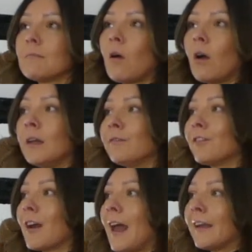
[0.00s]
only
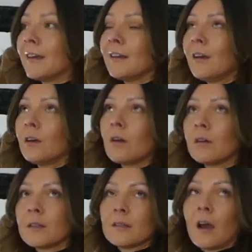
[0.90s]
for like
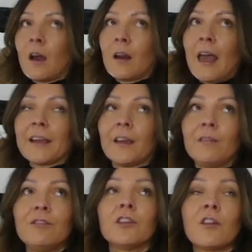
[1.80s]
connoisseur like
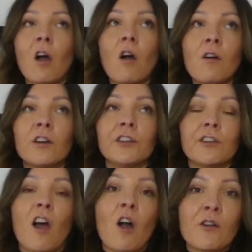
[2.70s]
if you know you
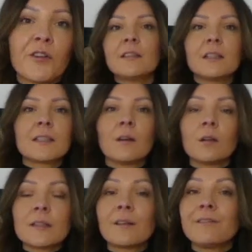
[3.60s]
know it is
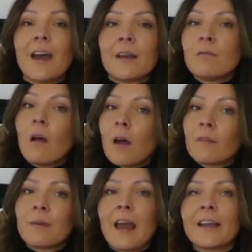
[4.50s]
also very warm